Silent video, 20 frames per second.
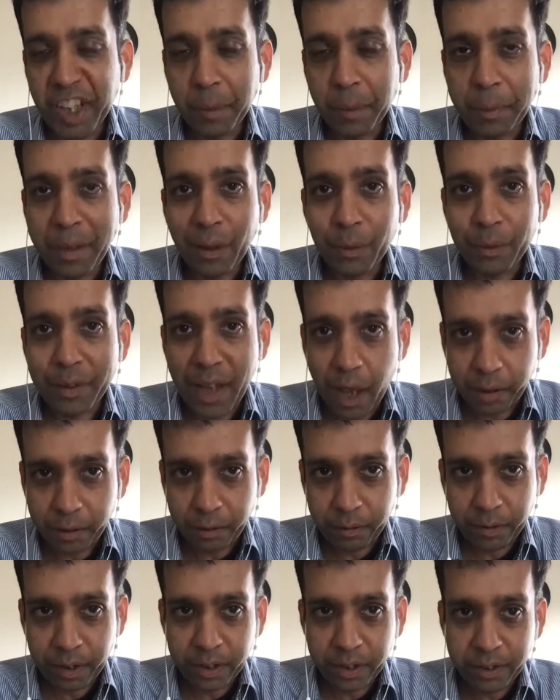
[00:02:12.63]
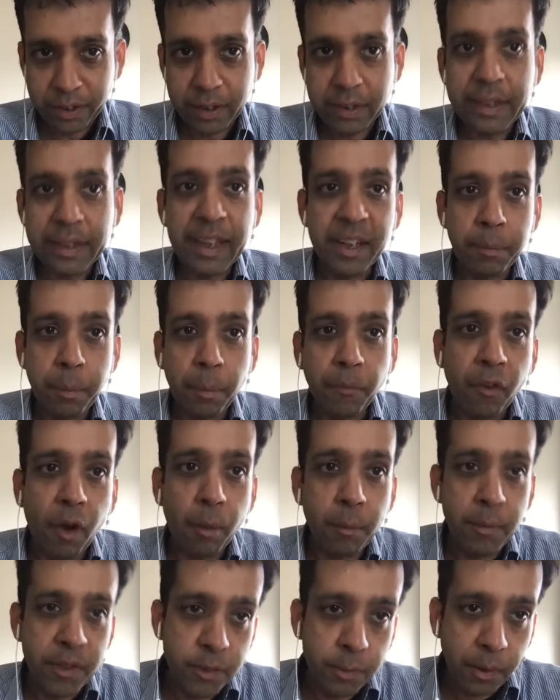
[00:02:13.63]
about accuracy and
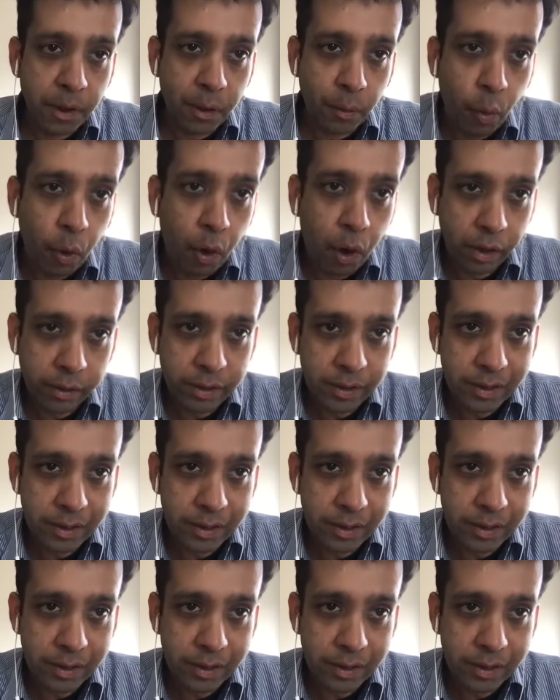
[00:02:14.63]
performance per watt,